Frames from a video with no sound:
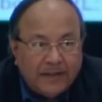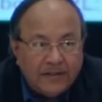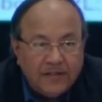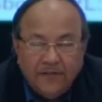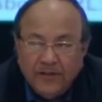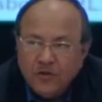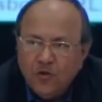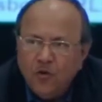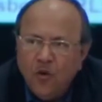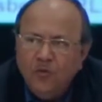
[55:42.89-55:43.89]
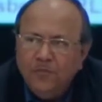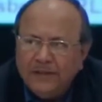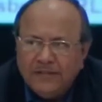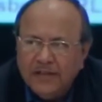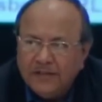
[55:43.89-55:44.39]
If it's your own
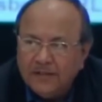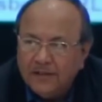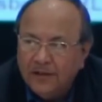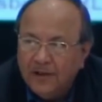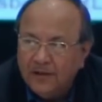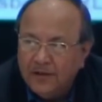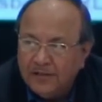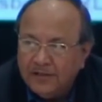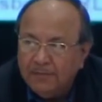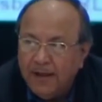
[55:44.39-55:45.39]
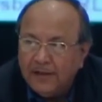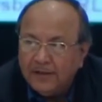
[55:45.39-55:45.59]
business, it doesn't matter.